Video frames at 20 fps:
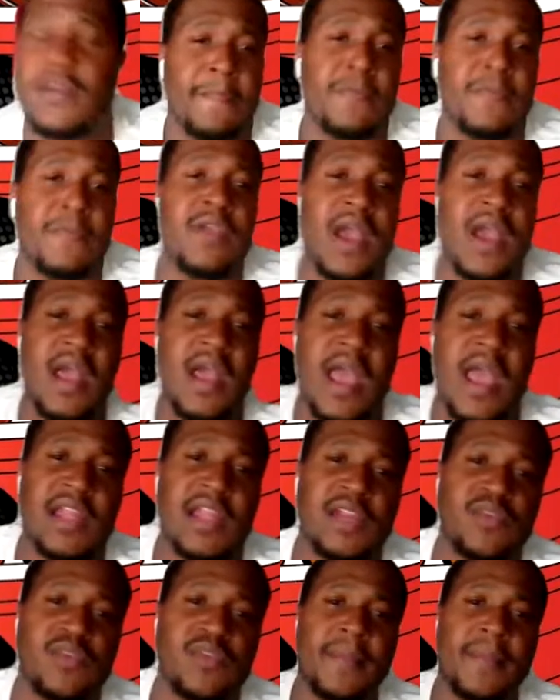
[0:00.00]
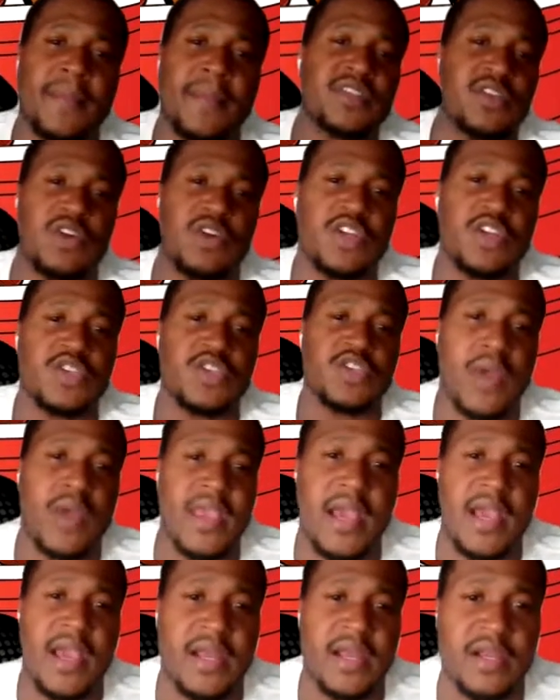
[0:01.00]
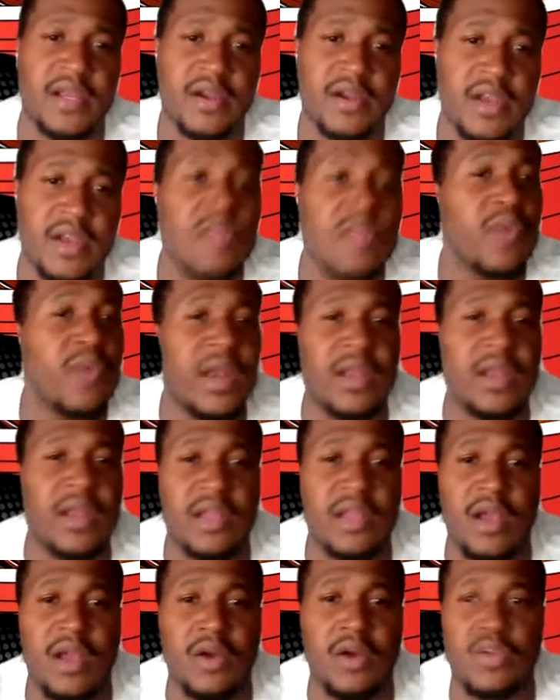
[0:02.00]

You got Allen Robinson on his way out of here. He ready to go.